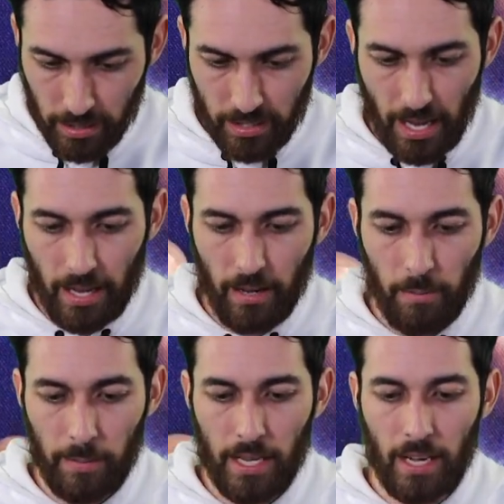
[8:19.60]
Mistake,
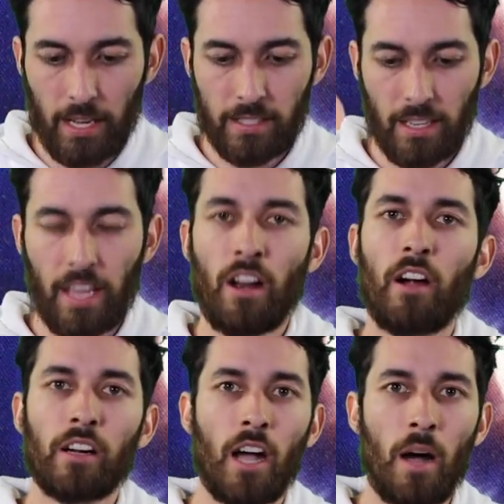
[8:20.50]
because in
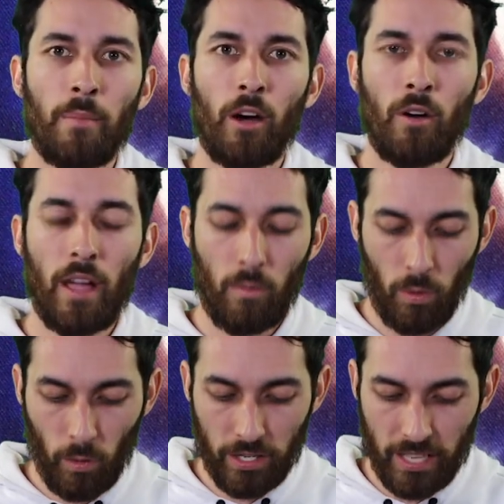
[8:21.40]
our combo and when
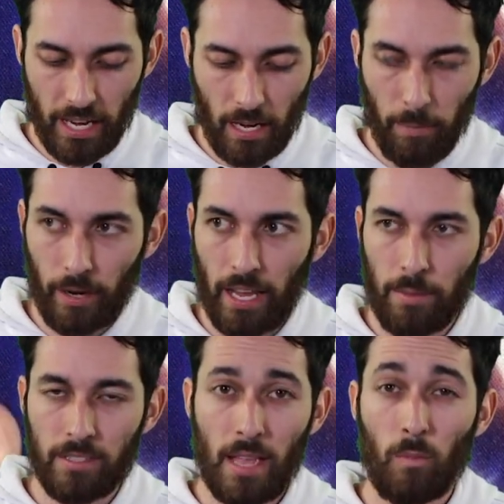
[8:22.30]
we're setting up our game
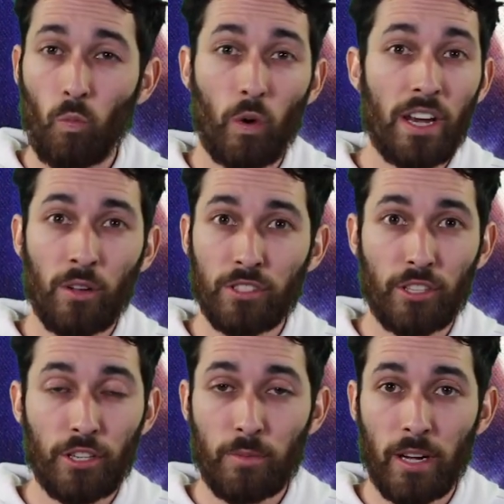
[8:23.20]
state, we don't
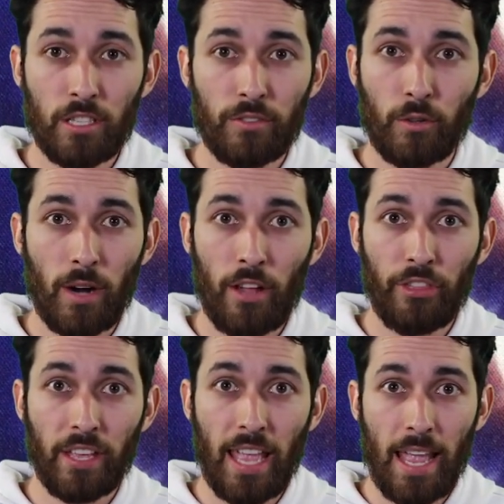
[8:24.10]
search much throughout
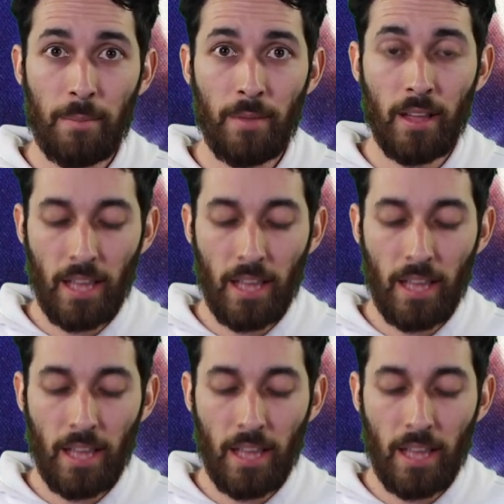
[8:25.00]
the game.